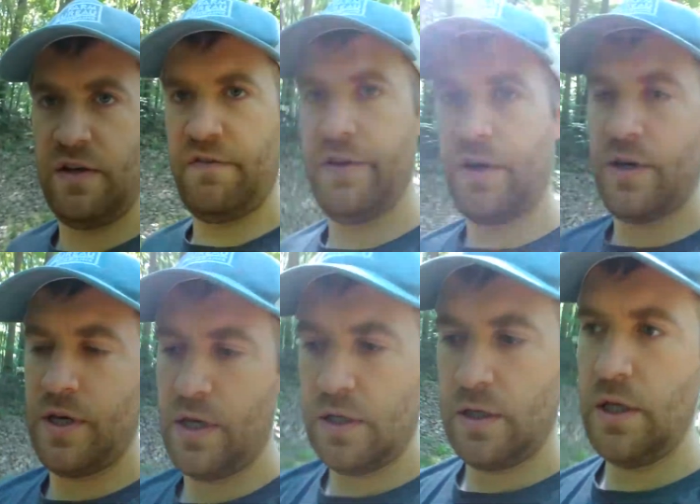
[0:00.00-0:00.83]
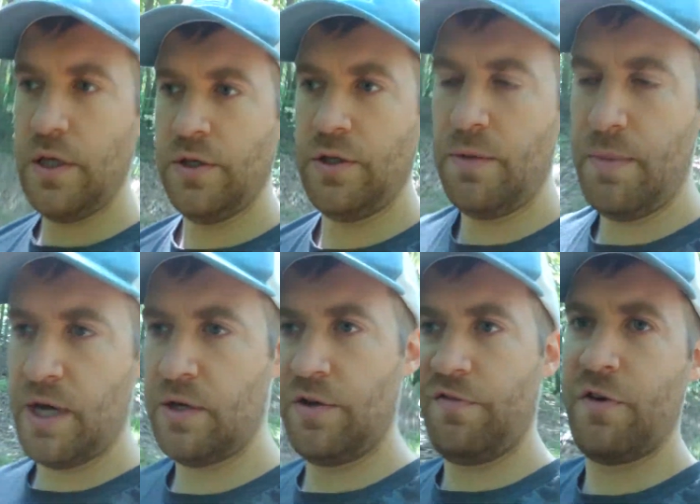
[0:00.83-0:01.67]
very ill
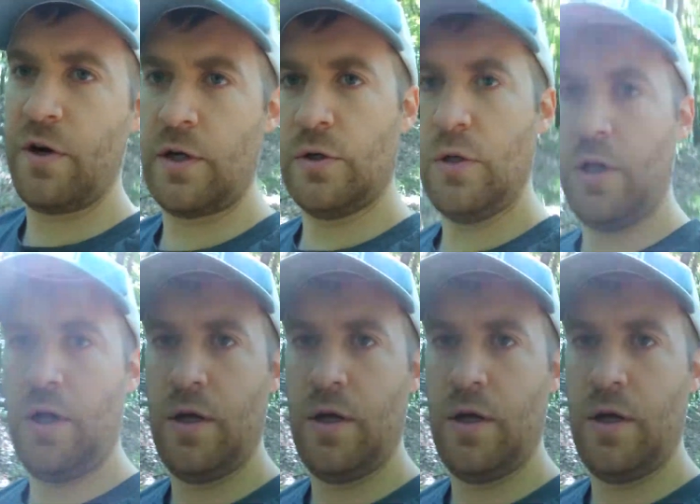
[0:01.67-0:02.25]
about vertical.